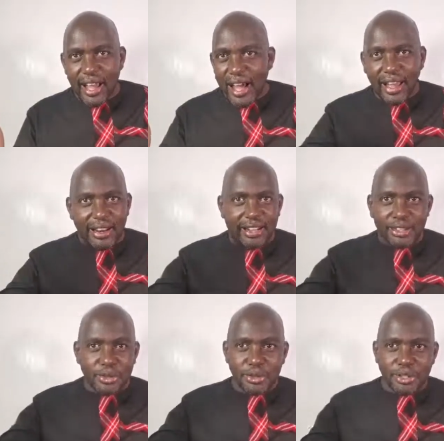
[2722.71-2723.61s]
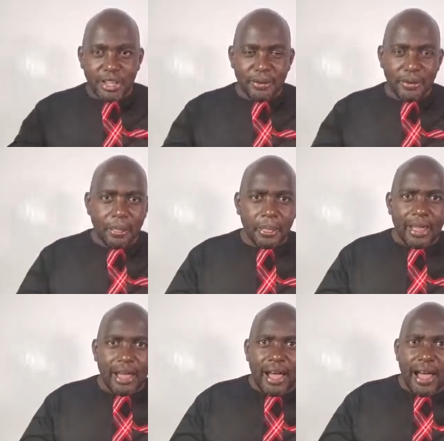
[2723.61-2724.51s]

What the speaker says: Hallelujah.